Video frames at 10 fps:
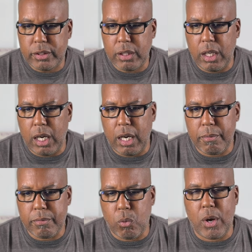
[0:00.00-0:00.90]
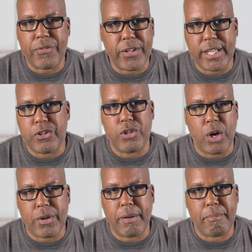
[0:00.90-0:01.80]
the one thing that you
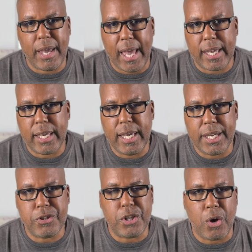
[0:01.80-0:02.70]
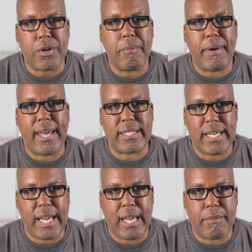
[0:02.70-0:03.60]
don't get back is you don't get back
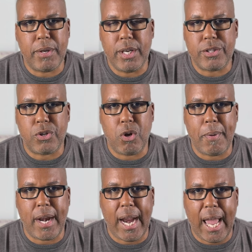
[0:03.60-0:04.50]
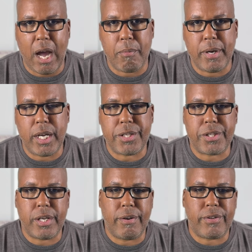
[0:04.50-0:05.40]
time. So no matter how much
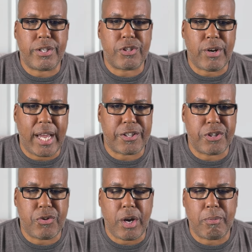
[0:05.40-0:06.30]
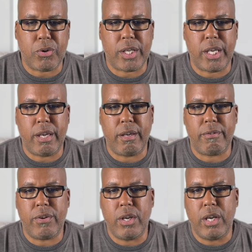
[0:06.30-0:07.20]
of a distraction you're able to
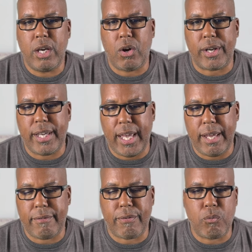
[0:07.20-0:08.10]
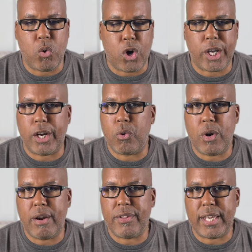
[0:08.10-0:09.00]
give or get from working or
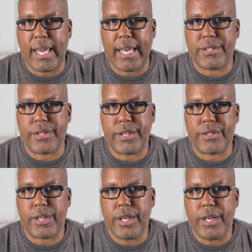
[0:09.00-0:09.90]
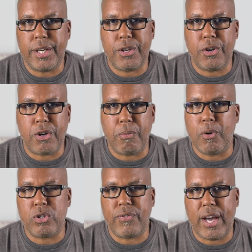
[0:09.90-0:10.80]
whatever the case is, you know, your
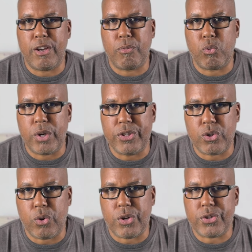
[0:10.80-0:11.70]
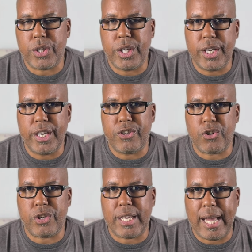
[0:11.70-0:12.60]
most valuable resource is
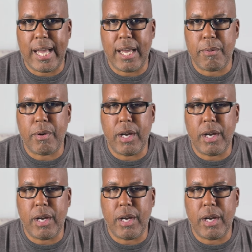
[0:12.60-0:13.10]
your time